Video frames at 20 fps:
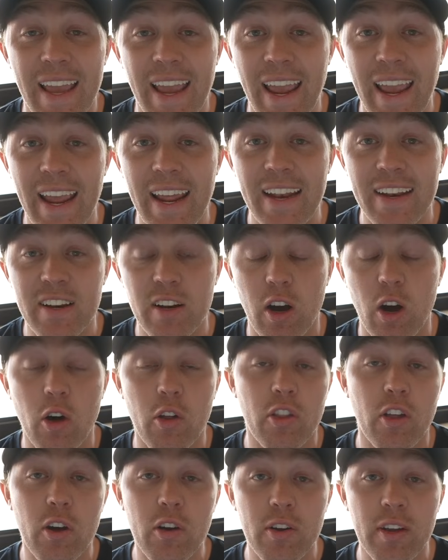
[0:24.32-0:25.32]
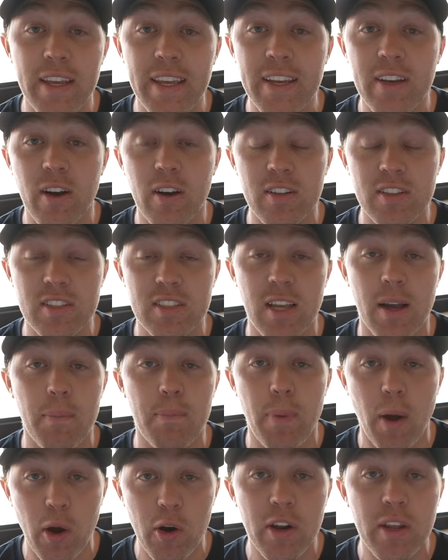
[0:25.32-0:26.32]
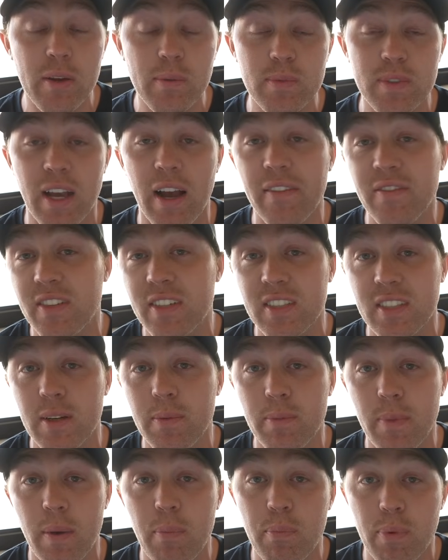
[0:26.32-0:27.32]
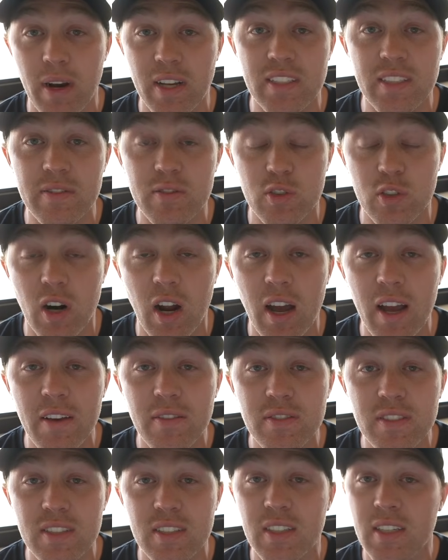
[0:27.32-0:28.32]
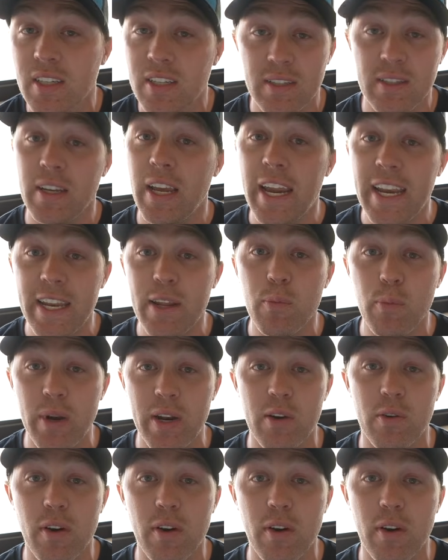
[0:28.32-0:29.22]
And although he got some podiums after some impressive drives, he didn't win a